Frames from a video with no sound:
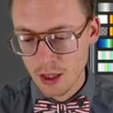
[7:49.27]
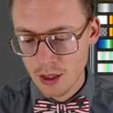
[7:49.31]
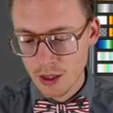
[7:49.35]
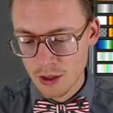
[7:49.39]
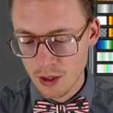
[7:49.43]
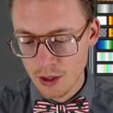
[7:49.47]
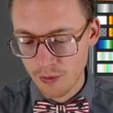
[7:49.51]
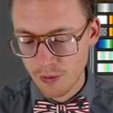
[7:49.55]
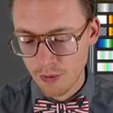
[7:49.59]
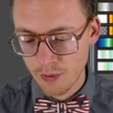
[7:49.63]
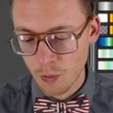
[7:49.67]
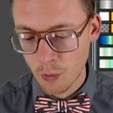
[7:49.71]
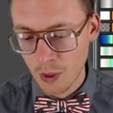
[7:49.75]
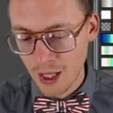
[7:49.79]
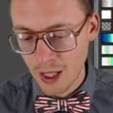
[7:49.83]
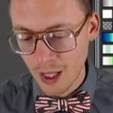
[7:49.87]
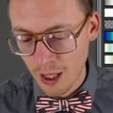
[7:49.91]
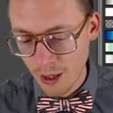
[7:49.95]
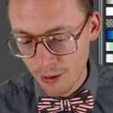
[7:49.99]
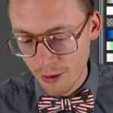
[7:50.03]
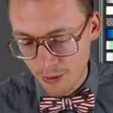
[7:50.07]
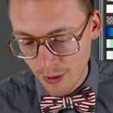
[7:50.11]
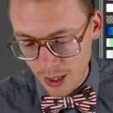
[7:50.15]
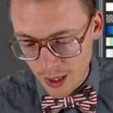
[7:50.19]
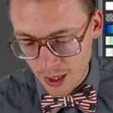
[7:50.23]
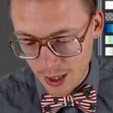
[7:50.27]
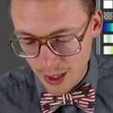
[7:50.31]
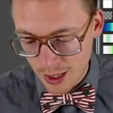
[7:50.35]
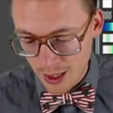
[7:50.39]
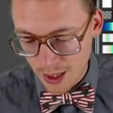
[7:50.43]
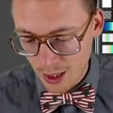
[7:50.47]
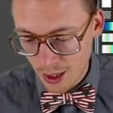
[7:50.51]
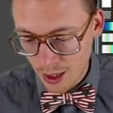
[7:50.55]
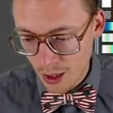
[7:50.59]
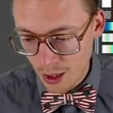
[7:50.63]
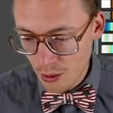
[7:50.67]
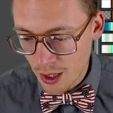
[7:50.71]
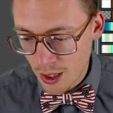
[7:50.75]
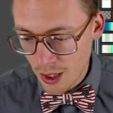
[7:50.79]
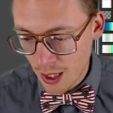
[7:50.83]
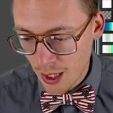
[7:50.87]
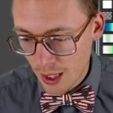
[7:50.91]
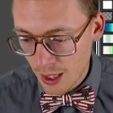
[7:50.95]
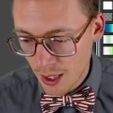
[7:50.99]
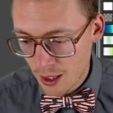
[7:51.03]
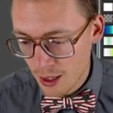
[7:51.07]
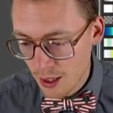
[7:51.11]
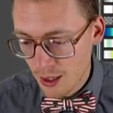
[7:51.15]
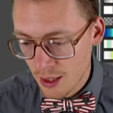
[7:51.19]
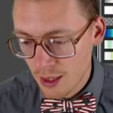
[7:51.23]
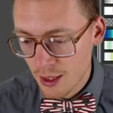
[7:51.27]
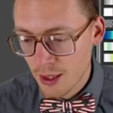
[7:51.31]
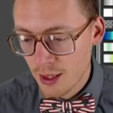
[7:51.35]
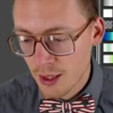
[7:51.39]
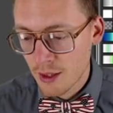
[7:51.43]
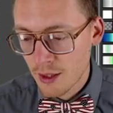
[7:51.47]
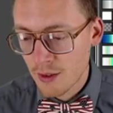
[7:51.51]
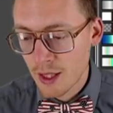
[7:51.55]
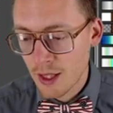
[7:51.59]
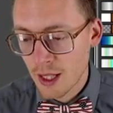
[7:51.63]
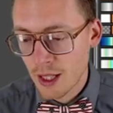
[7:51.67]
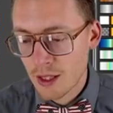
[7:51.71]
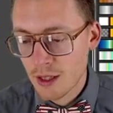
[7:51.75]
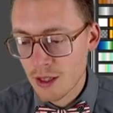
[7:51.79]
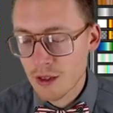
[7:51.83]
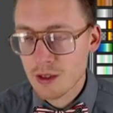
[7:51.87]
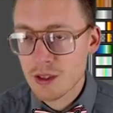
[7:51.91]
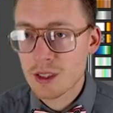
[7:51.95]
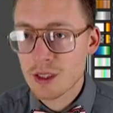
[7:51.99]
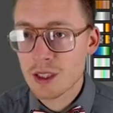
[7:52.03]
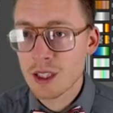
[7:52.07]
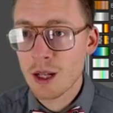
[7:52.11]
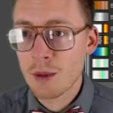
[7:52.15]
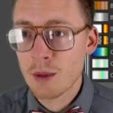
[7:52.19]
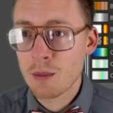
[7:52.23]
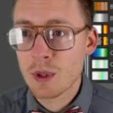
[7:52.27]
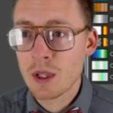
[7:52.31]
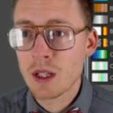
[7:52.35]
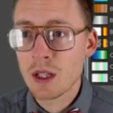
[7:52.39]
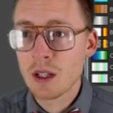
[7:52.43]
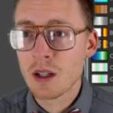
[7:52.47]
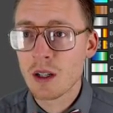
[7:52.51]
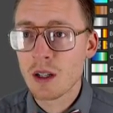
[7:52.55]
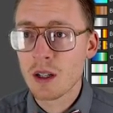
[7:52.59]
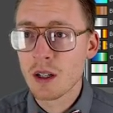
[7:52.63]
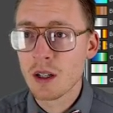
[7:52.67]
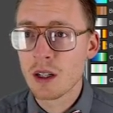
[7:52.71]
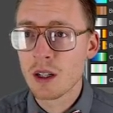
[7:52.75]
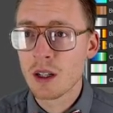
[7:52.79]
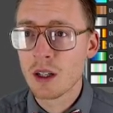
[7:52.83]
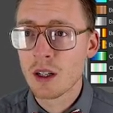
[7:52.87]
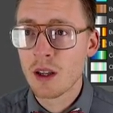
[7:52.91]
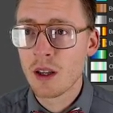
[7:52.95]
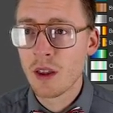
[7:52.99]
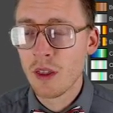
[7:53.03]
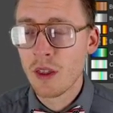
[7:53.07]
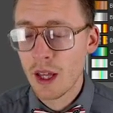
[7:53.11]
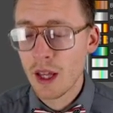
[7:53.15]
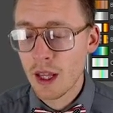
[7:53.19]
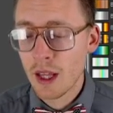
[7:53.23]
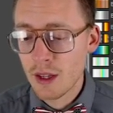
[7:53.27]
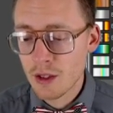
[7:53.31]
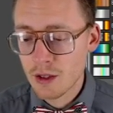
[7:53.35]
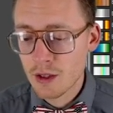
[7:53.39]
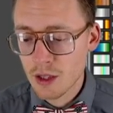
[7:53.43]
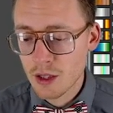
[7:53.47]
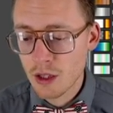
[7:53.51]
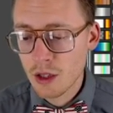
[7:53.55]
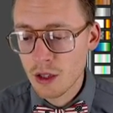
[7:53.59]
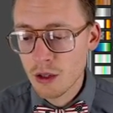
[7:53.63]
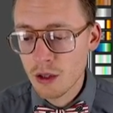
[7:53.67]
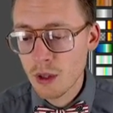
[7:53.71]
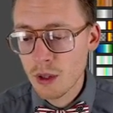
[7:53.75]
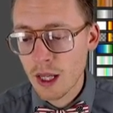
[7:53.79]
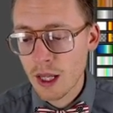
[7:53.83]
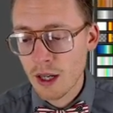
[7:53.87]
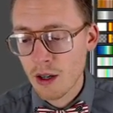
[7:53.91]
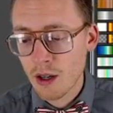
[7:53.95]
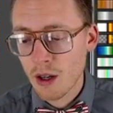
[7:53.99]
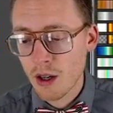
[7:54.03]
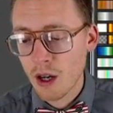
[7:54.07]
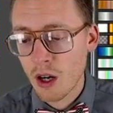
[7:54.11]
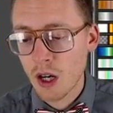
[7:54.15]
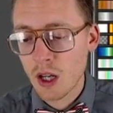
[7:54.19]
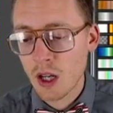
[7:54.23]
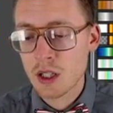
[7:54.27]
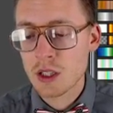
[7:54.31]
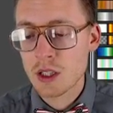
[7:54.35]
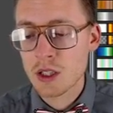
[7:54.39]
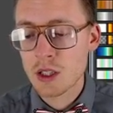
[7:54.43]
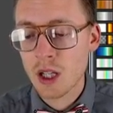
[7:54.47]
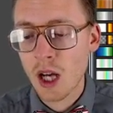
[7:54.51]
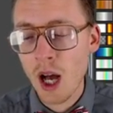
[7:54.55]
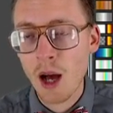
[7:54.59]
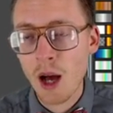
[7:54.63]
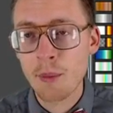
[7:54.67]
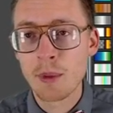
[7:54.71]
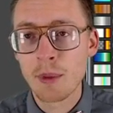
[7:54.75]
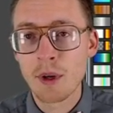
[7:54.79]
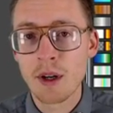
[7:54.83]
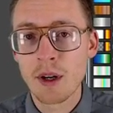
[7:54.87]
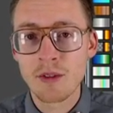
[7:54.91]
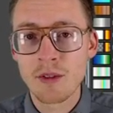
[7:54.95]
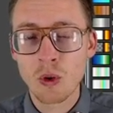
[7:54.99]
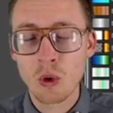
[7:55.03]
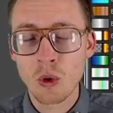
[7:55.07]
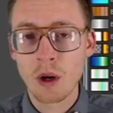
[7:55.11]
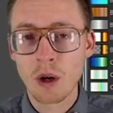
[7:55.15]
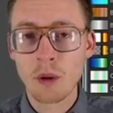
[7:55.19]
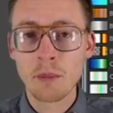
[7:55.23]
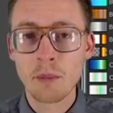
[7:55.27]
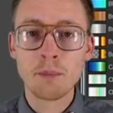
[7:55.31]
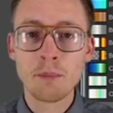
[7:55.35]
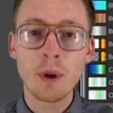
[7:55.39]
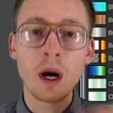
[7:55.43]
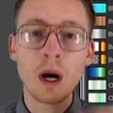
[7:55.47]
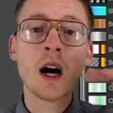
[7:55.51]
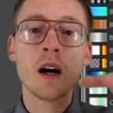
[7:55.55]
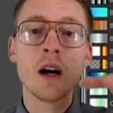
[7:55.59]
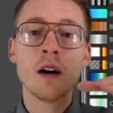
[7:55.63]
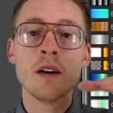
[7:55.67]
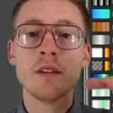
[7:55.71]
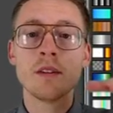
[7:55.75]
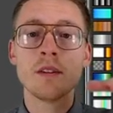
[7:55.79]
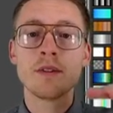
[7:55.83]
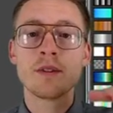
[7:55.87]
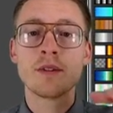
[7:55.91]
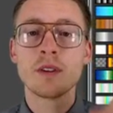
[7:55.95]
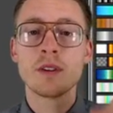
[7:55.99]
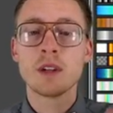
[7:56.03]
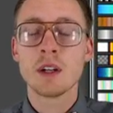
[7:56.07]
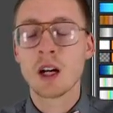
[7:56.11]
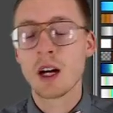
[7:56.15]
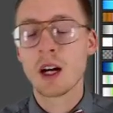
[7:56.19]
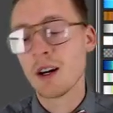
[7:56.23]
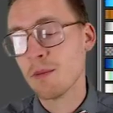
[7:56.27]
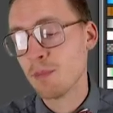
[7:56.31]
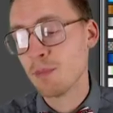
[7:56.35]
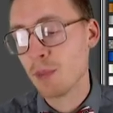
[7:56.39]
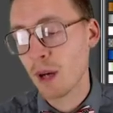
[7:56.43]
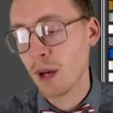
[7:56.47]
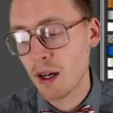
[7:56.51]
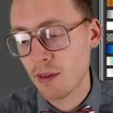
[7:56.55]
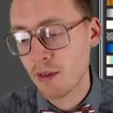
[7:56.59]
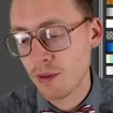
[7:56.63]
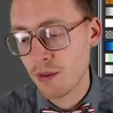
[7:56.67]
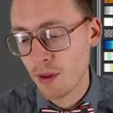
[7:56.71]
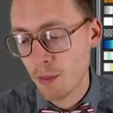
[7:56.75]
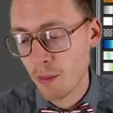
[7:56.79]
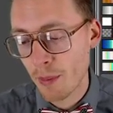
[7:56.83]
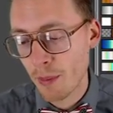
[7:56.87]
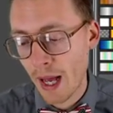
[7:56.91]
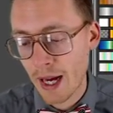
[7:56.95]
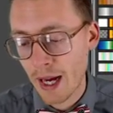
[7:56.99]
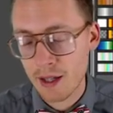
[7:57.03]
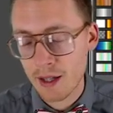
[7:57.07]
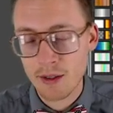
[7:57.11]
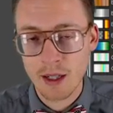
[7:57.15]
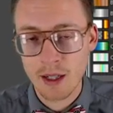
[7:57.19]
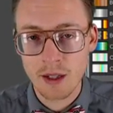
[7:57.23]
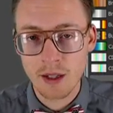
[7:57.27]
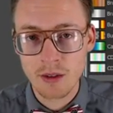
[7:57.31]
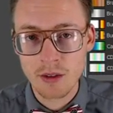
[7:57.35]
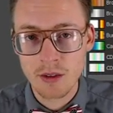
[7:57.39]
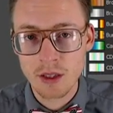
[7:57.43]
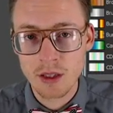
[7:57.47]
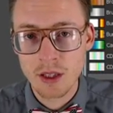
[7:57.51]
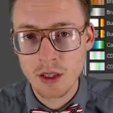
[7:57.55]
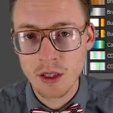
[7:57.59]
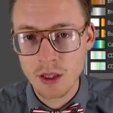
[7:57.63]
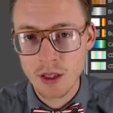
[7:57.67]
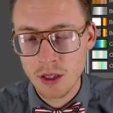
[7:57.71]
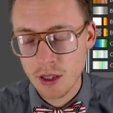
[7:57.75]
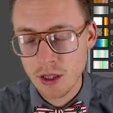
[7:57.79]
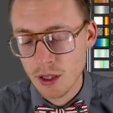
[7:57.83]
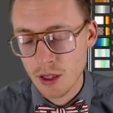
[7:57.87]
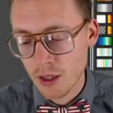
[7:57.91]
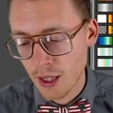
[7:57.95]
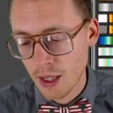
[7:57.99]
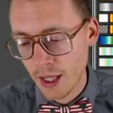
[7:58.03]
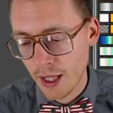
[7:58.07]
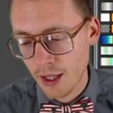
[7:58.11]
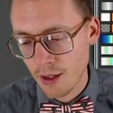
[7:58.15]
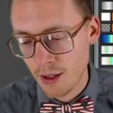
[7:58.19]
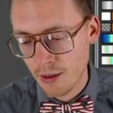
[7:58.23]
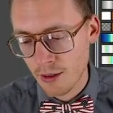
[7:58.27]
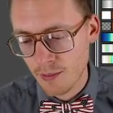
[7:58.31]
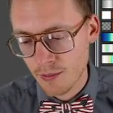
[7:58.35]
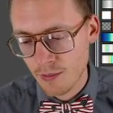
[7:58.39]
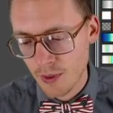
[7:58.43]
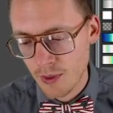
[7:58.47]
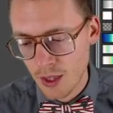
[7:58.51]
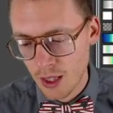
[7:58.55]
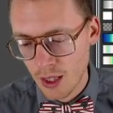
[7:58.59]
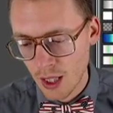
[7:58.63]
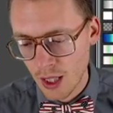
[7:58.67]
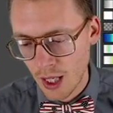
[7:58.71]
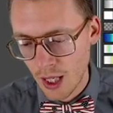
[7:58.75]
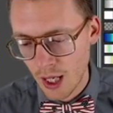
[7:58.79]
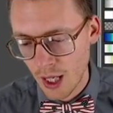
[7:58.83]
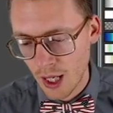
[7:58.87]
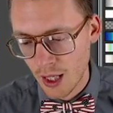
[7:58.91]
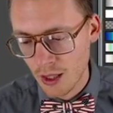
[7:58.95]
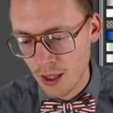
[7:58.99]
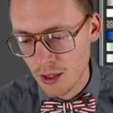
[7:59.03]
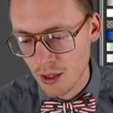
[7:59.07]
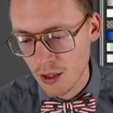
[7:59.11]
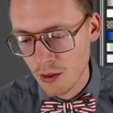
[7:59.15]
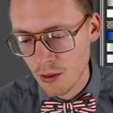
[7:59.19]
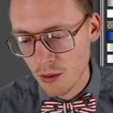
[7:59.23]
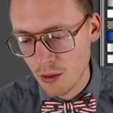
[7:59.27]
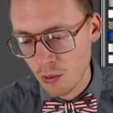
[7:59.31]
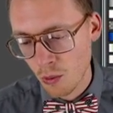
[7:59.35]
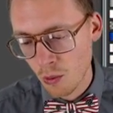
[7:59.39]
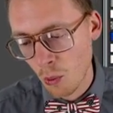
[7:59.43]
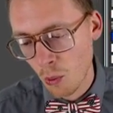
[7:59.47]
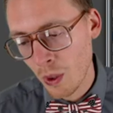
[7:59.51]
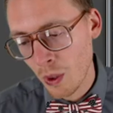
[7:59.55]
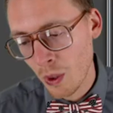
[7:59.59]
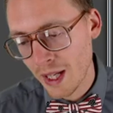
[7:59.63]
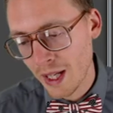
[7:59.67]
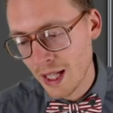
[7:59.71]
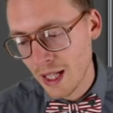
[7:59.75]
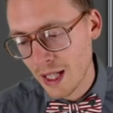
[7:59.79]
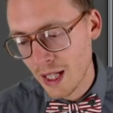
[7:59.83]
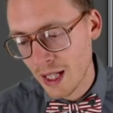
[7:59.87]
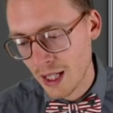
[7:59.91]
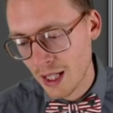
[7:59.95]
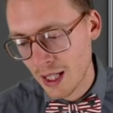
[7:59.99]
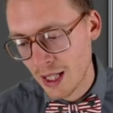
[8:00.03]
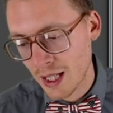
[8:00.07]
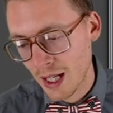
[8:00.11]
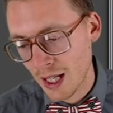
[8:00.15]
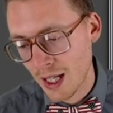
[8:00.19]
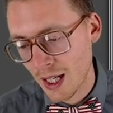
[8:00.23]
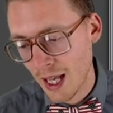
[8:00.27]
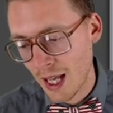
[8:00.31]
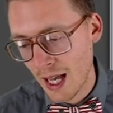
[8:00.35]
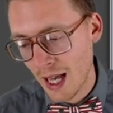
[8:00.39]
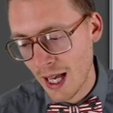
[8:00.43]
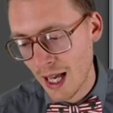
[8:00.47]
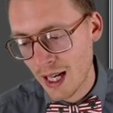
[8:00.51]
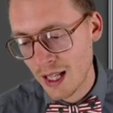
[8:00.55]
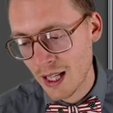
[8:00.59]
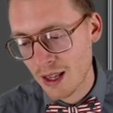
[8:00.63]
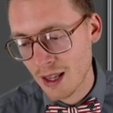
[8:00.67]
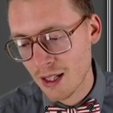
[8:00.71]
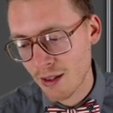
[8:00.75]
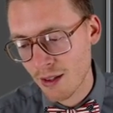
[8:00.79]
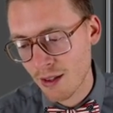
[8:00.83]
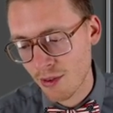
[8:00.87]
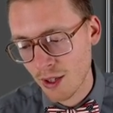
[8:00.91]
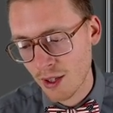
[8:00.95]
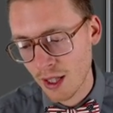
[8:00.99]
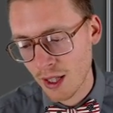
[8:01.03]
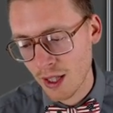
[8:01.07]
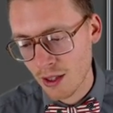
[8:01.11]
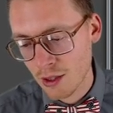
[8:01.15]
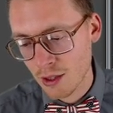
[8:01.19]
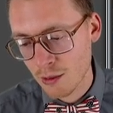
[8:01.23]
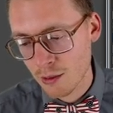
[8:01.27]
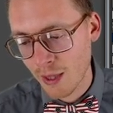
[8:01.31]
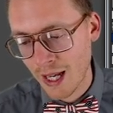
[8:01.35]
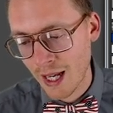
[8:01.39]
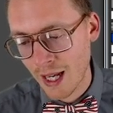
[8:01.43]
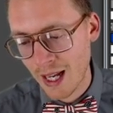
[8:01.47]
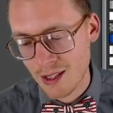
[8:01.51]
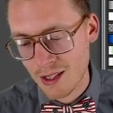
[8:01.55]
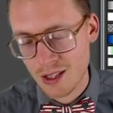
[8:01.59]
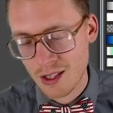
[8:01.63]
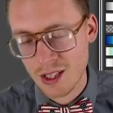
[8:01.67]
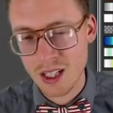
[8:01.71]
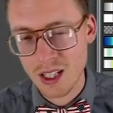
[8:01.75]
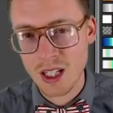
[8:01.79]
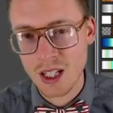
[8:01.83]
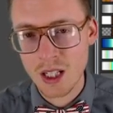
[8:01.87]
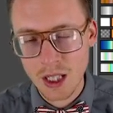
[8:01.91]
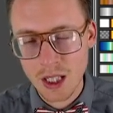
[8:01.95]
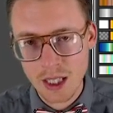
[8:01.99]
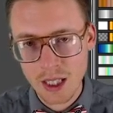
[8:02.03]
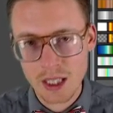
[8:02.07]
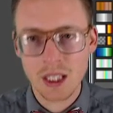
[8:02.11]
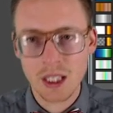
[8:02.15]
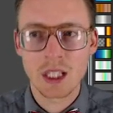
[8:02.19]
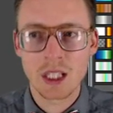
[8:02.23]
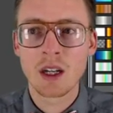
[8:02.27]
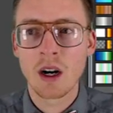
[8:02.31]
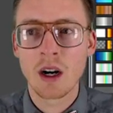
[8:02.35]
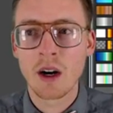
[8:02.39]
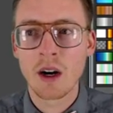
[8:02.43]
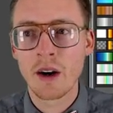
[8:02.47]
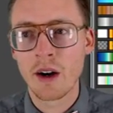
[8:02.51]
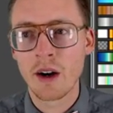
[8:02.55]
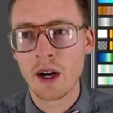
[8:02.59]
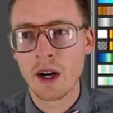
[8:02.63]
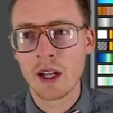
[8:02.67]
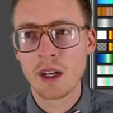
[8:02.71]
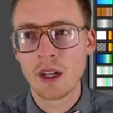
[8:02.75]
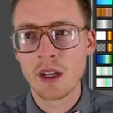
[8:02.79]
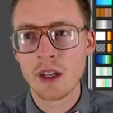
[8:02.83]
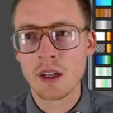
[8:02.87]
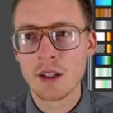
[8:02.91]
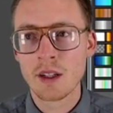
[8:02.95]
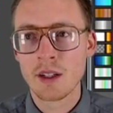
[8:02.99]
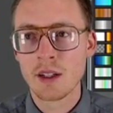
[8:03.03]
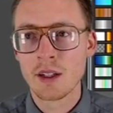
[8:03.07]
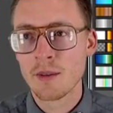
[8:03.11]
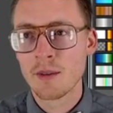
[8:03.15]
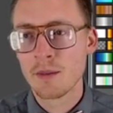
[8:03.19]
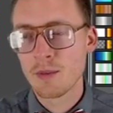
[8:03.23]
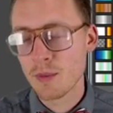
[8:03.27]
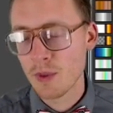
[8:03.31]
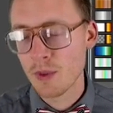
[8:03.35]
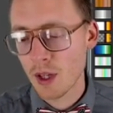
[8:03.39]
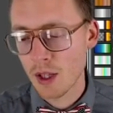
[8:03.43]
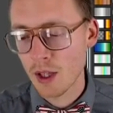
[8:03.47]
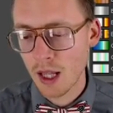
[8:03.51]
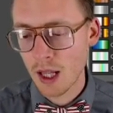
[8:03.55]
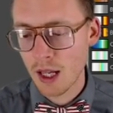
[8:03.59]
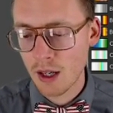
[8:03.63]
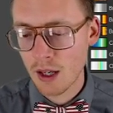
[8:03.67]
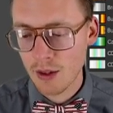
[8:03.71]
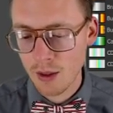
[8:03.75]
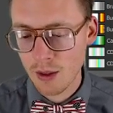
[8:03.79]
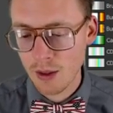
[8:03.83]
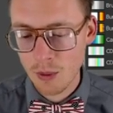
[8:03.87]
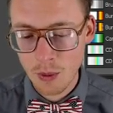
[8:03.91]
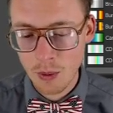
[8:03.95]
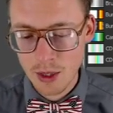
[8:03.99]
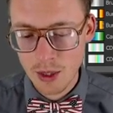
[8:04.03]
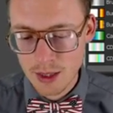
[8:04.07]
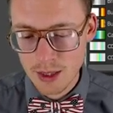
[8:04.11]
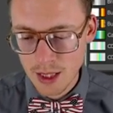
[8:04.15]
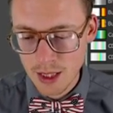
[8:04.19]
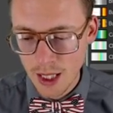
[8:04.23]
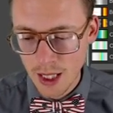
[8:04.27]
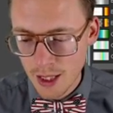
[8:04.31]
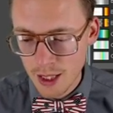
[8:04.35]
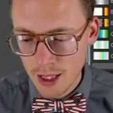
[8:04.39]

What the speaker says: So if I click OK, then you'll see up here that there's a new layer on top of or above the background layer. And we can edit the different layers by actually clicking on the layer that we want to